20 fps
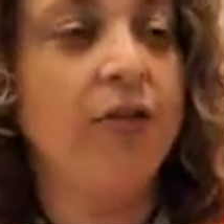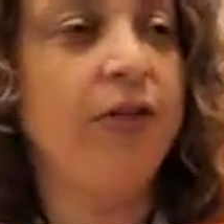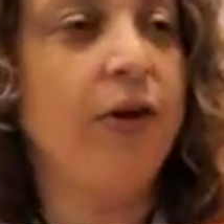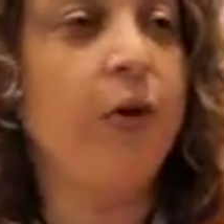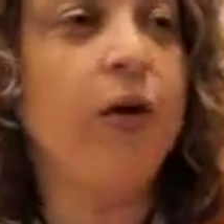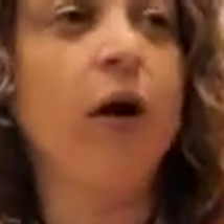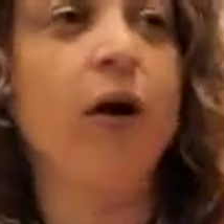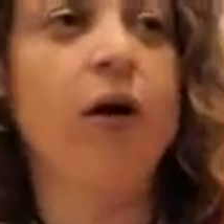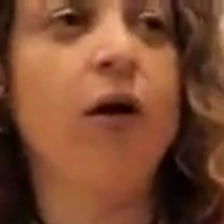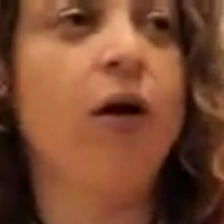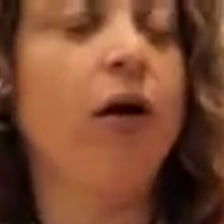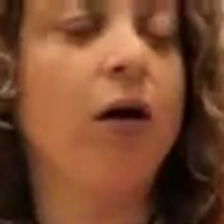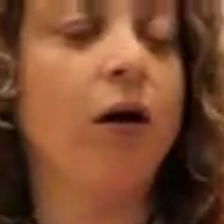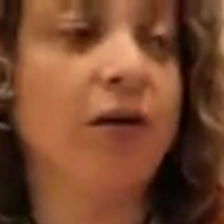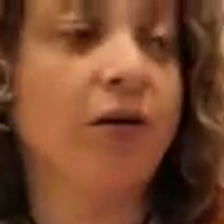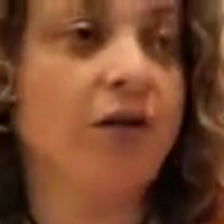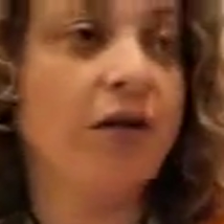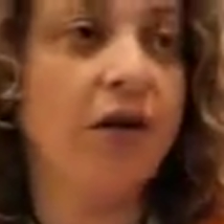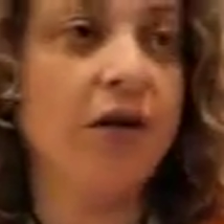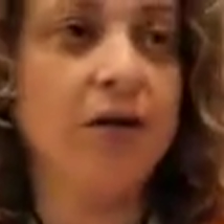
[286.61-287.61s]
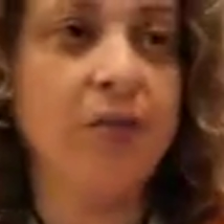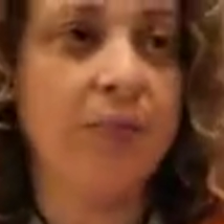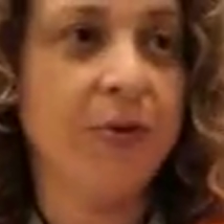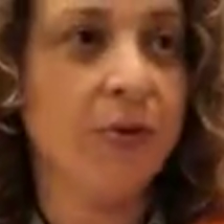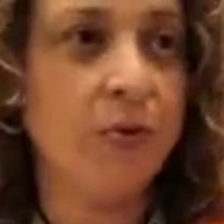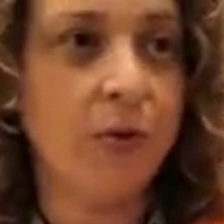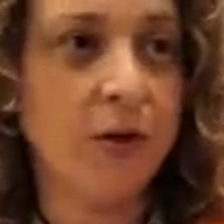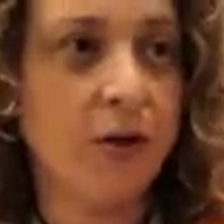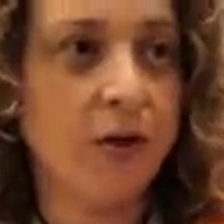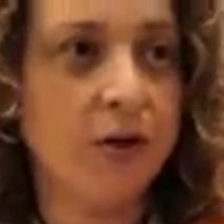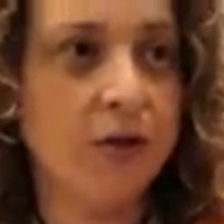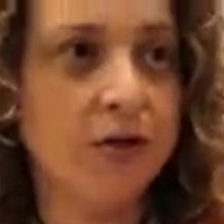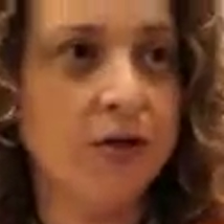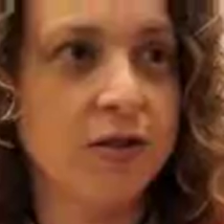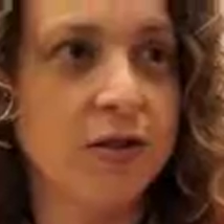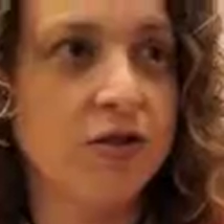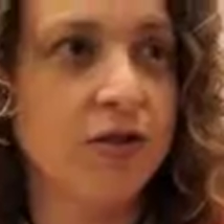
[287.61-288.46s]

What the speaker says: There are art therapy workers.